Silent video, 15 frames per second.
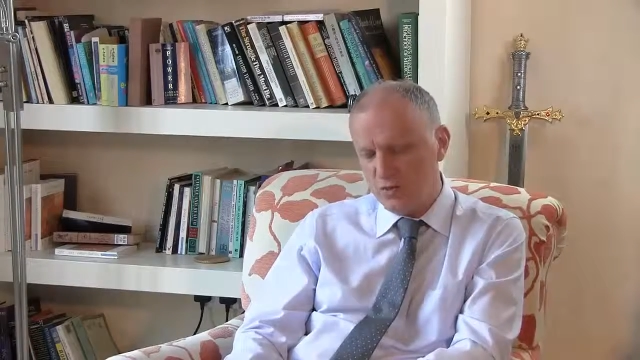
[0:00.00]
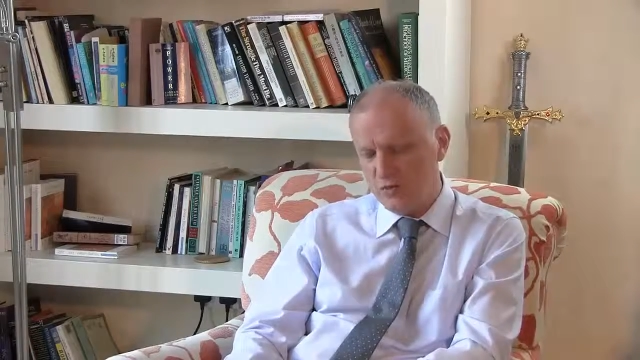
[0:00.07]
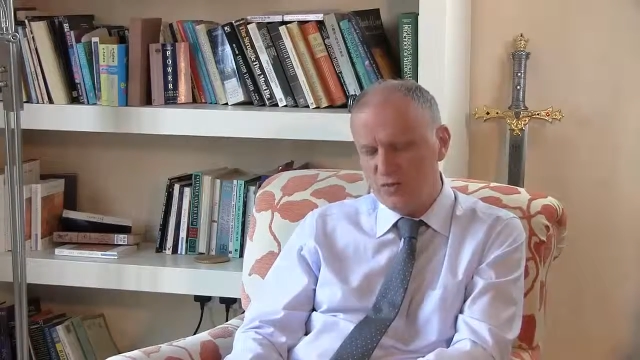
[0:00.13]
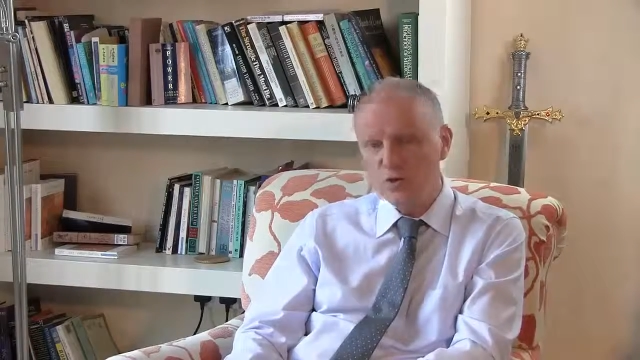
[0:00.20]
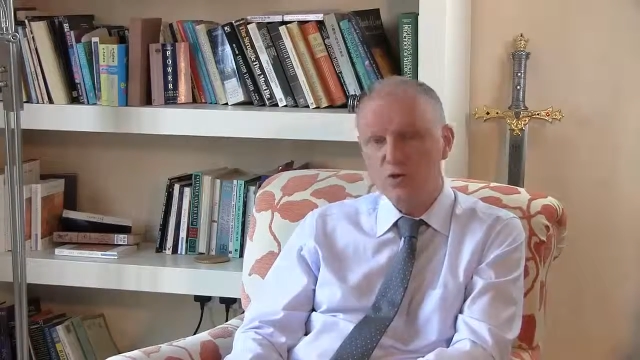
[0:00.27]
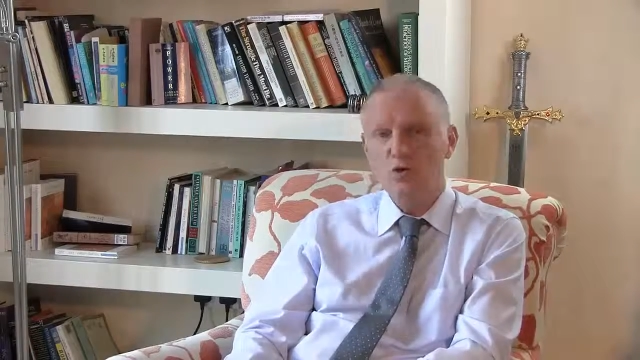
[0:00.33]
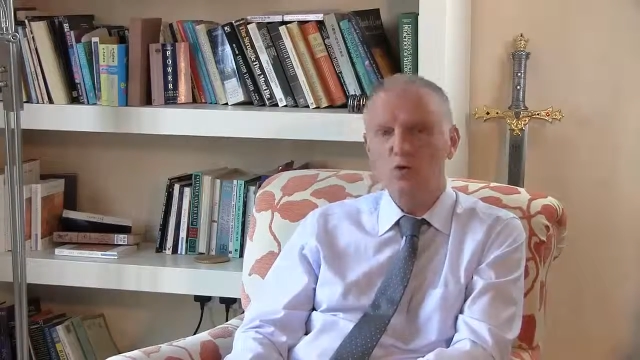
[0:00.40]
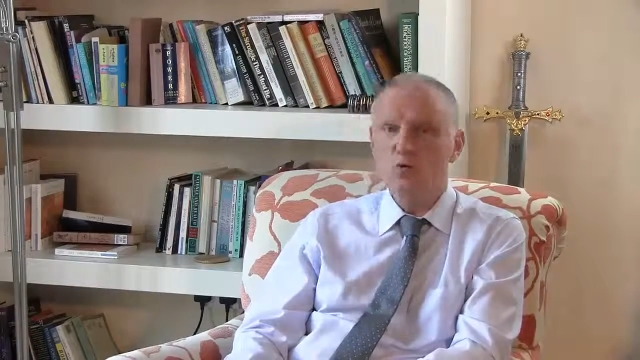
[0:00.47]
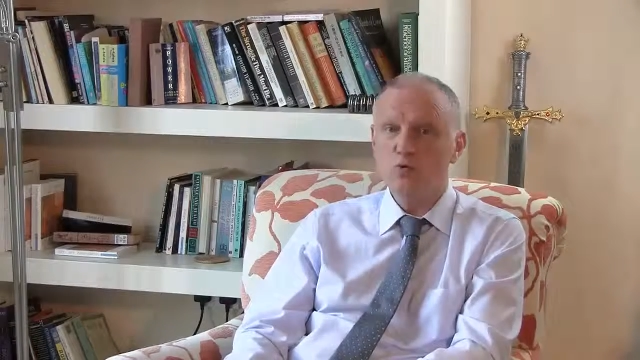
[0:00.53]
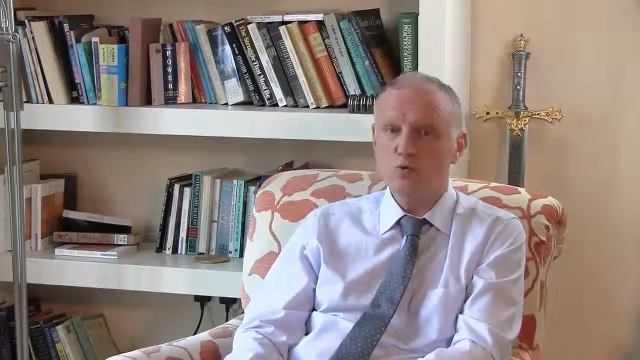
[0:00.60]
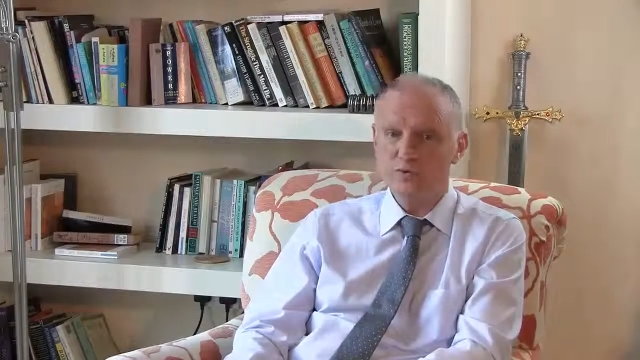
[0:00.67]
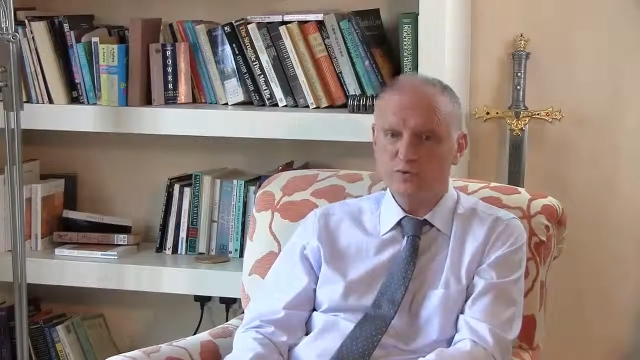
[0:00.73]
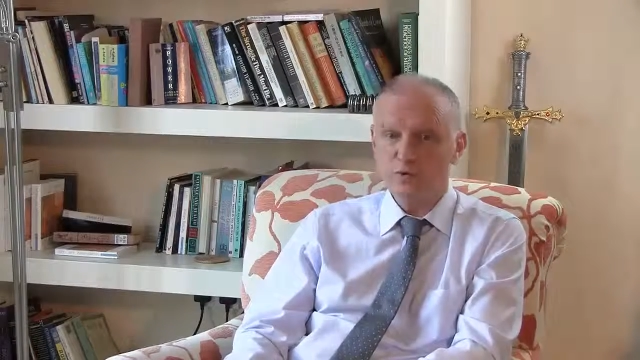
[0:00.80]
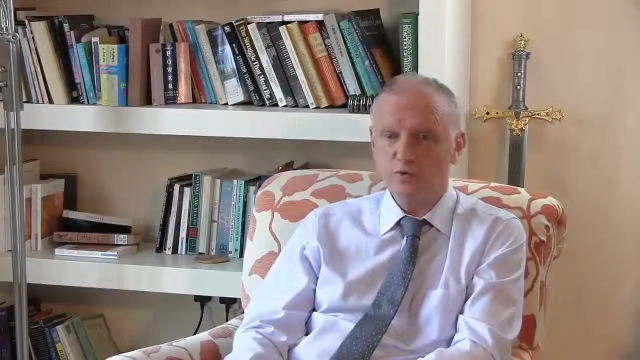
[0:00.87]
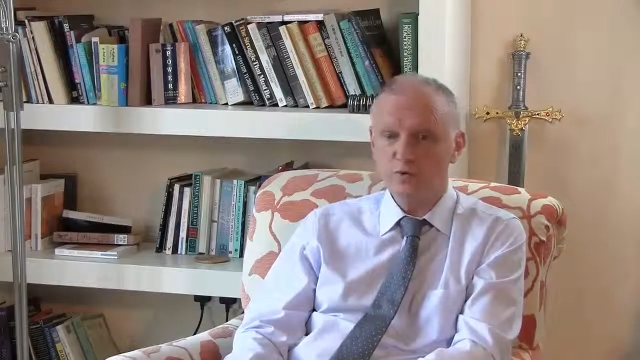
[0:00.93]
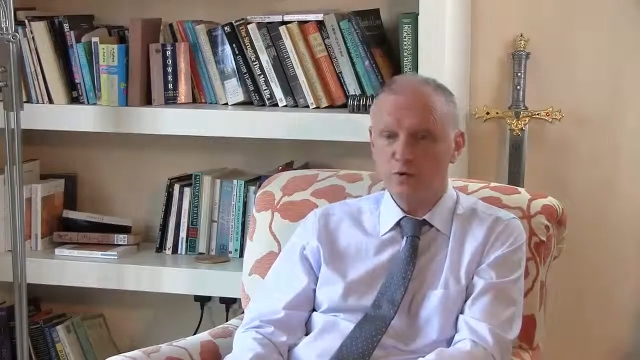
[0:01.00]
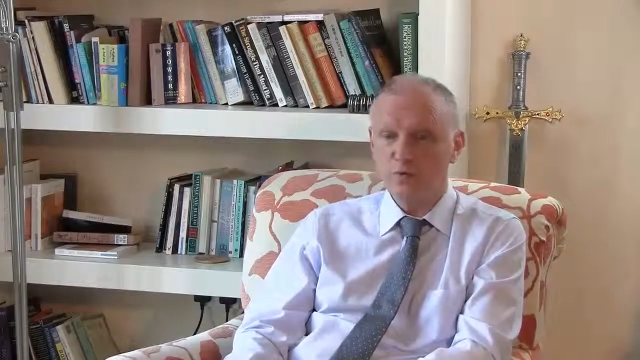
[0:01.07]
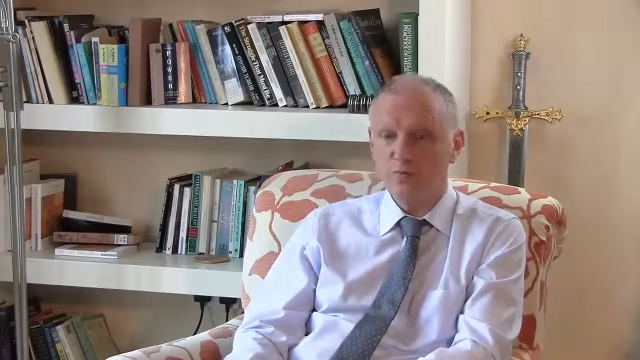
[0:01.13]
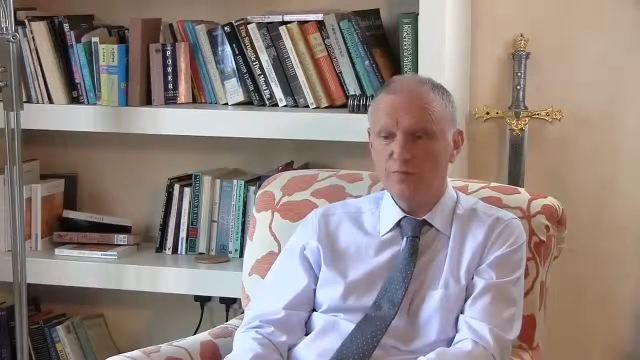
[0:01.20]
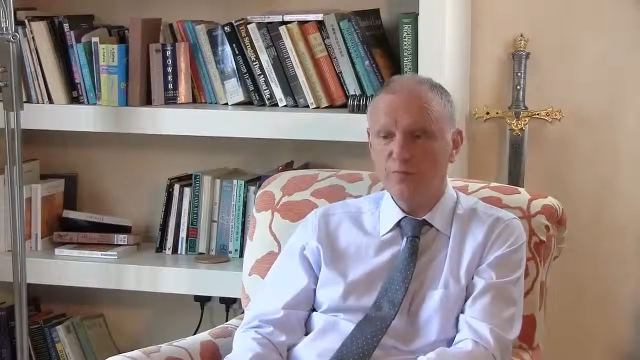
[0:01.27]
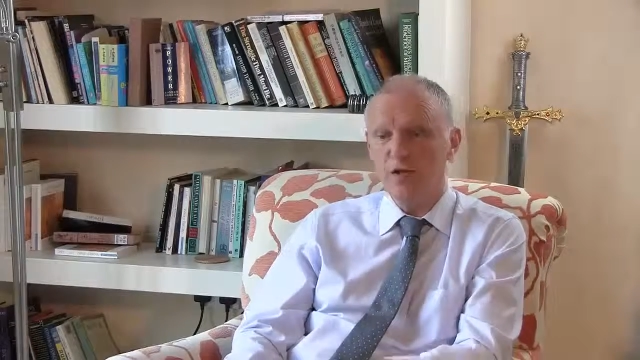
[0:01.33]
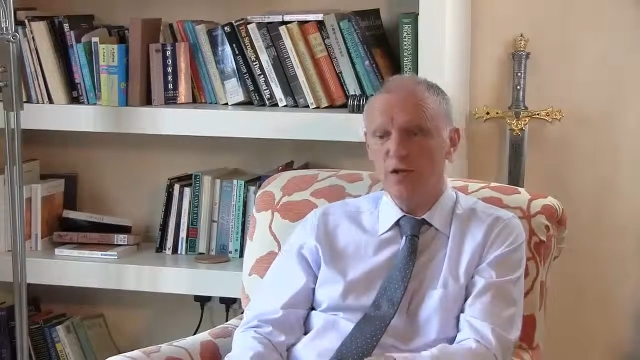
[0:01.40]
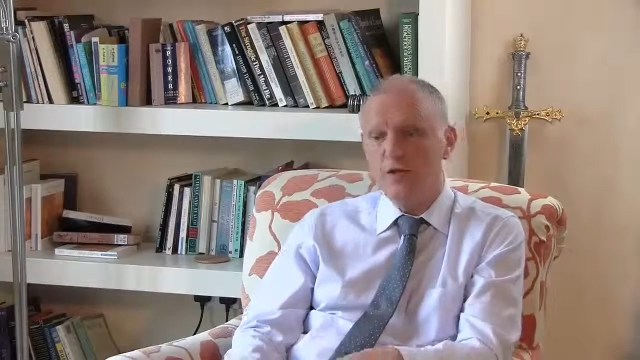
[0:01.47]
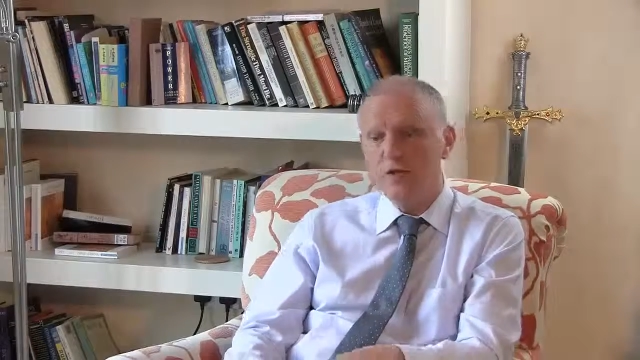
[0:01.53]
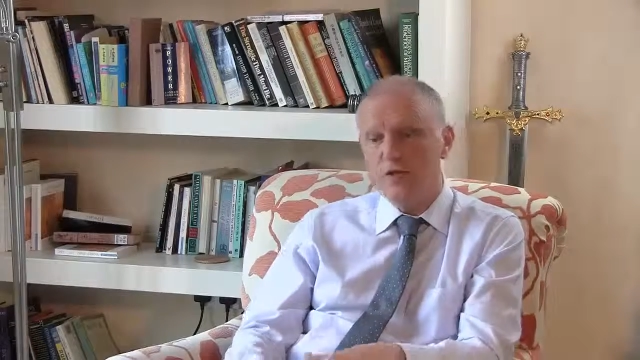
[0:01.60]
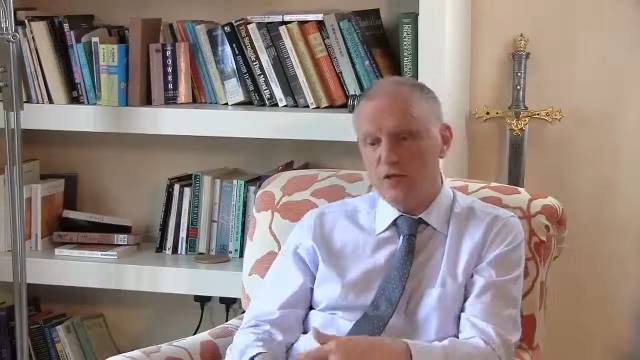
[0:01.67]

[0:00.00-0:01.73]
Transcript: solve the cause of your problem.